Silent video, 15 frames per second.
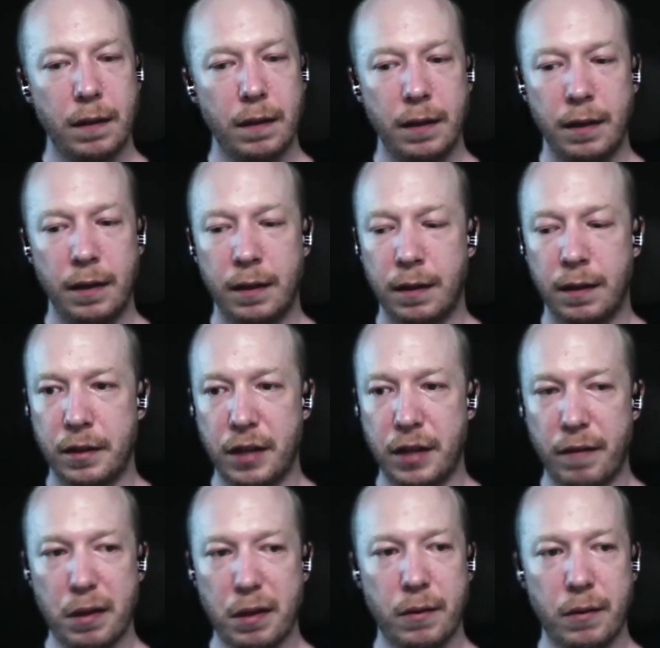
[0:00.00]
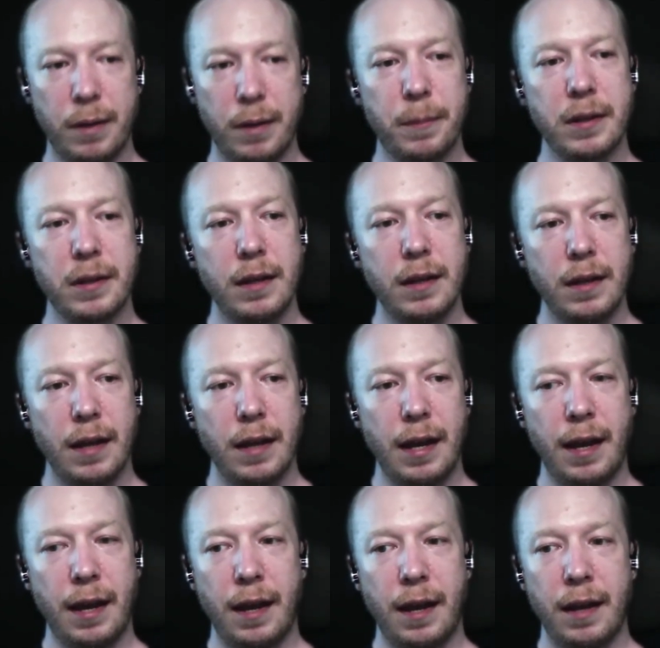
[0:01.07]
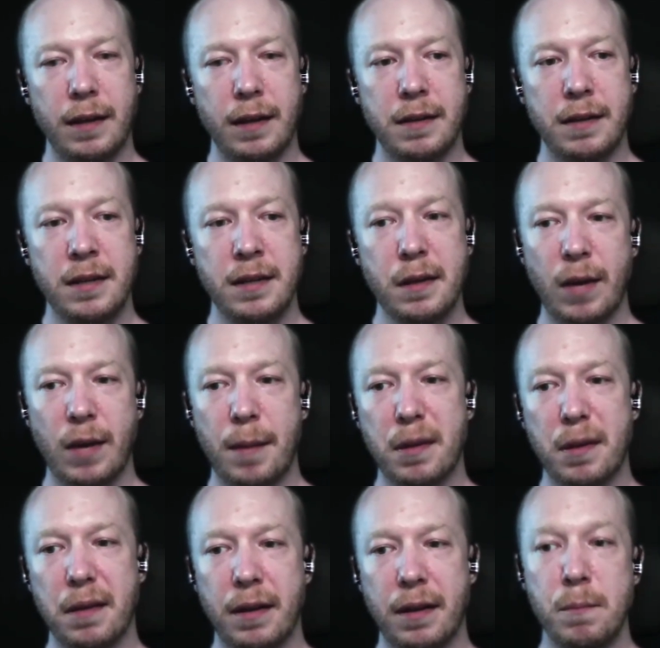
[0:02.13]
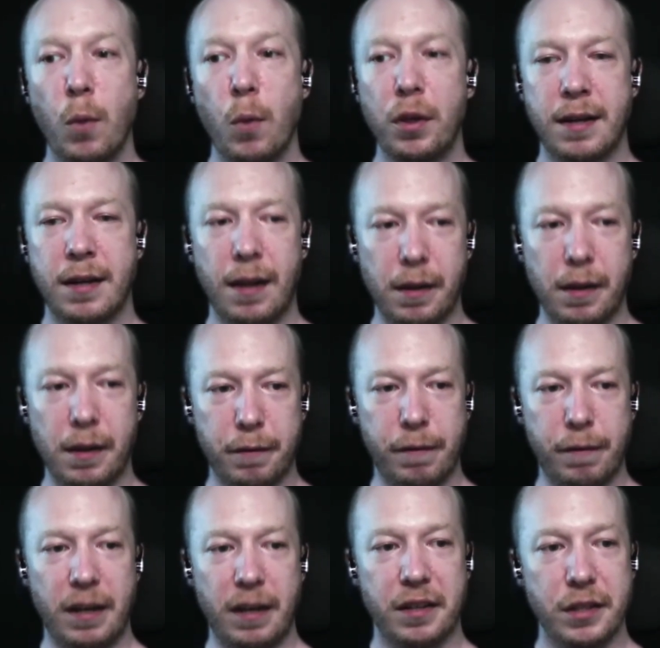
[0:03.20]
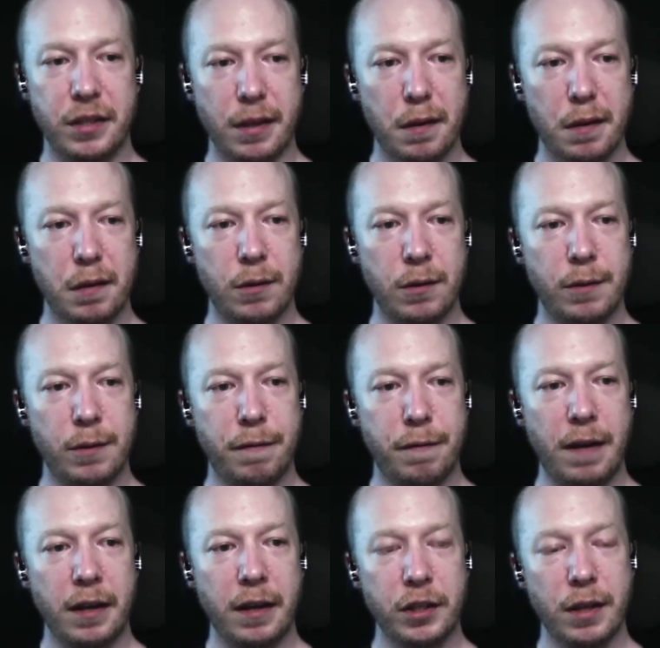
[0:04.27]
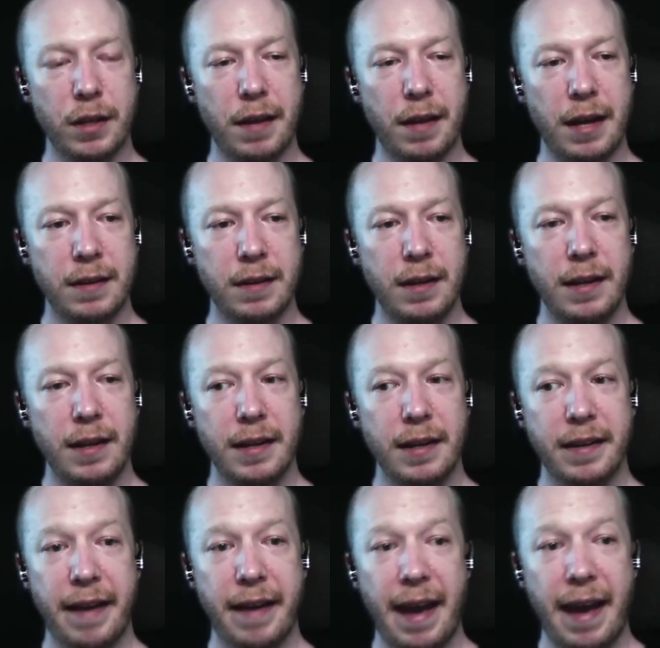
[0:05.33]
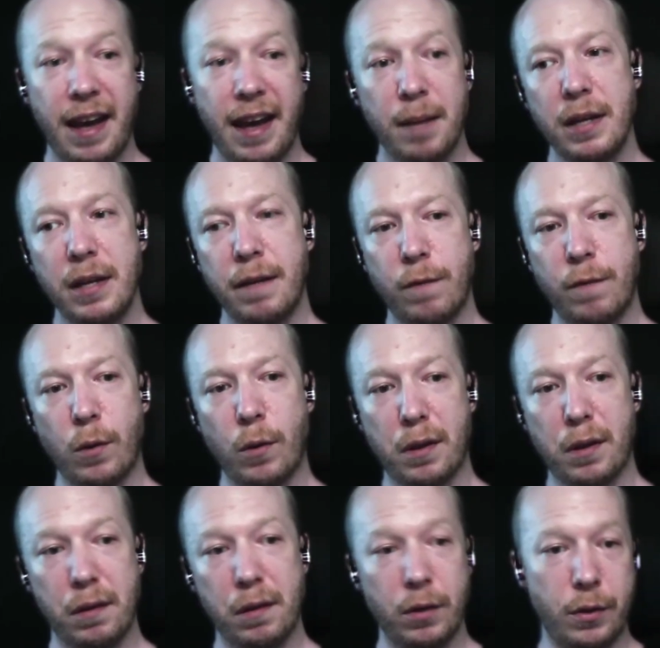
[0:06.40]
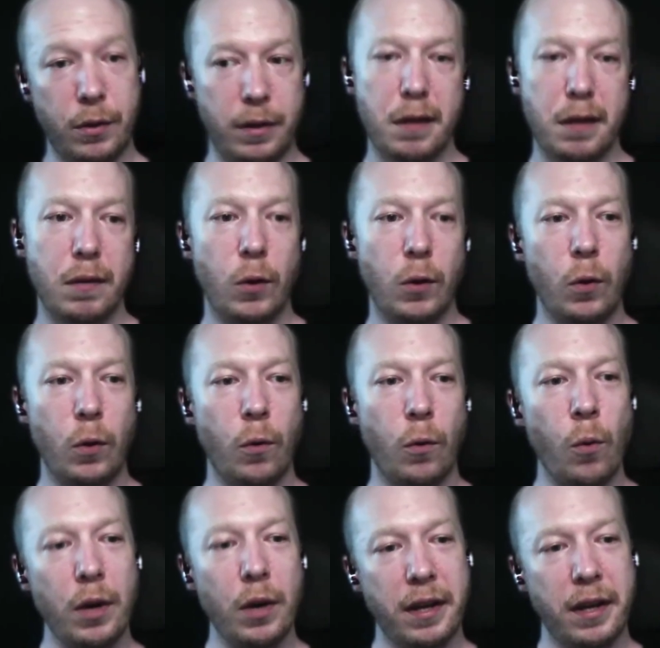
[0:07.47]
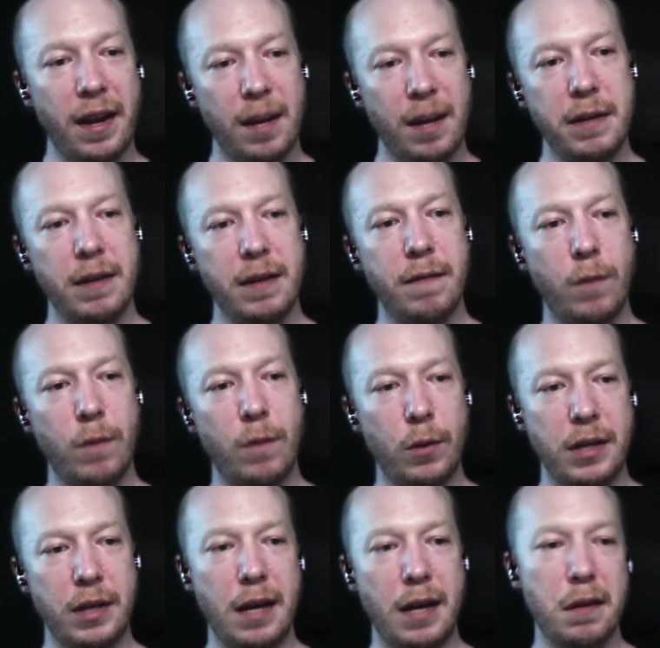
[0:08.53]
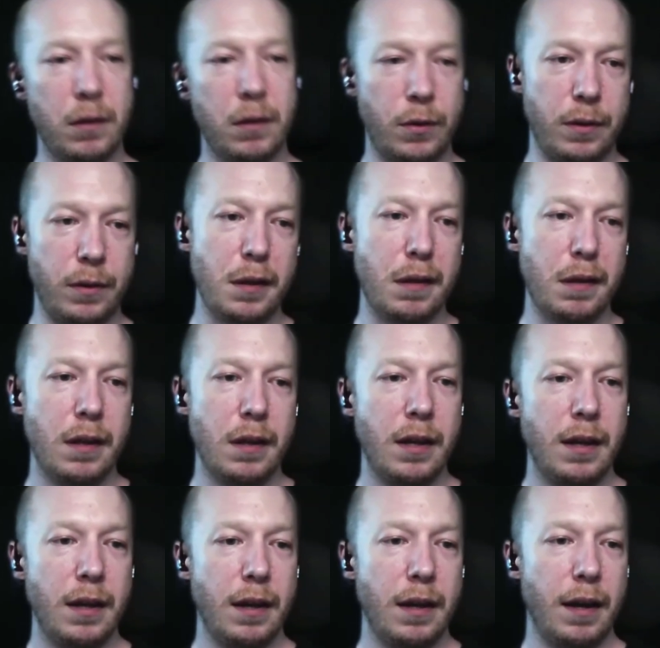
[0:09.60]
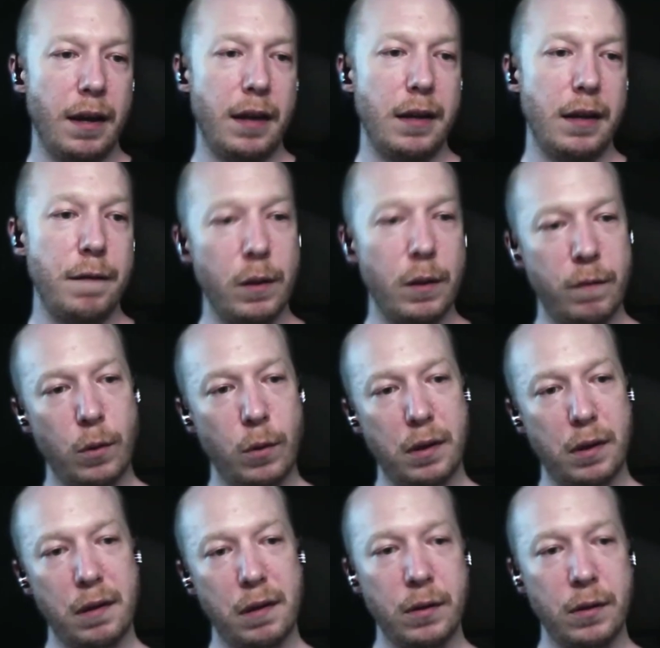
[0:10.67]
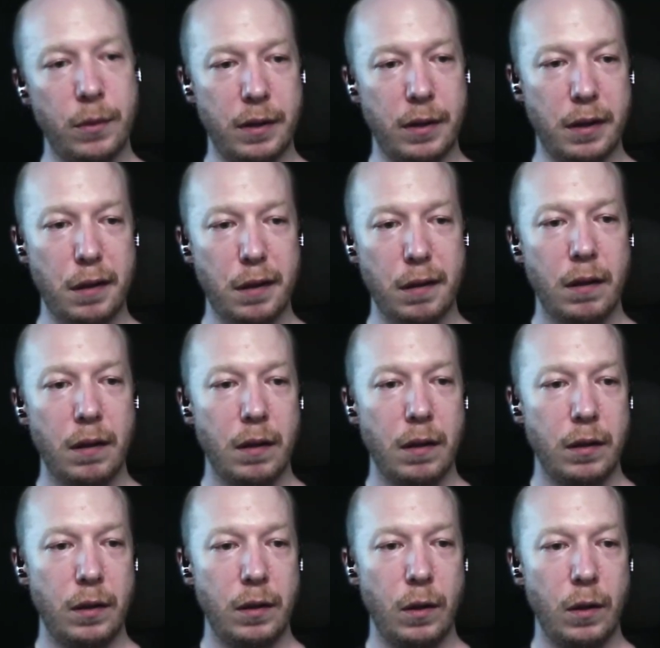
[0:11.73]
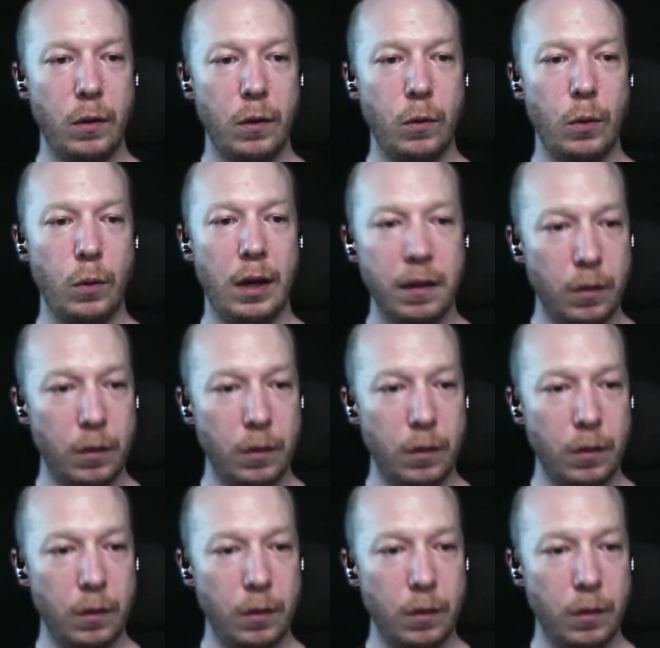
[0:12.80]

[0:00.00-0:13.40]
in JavaScript. And he describes multicolored functions. So a function that can be invoked synchronous or can be invoked asynchronous. And if you invoke synchronous, you're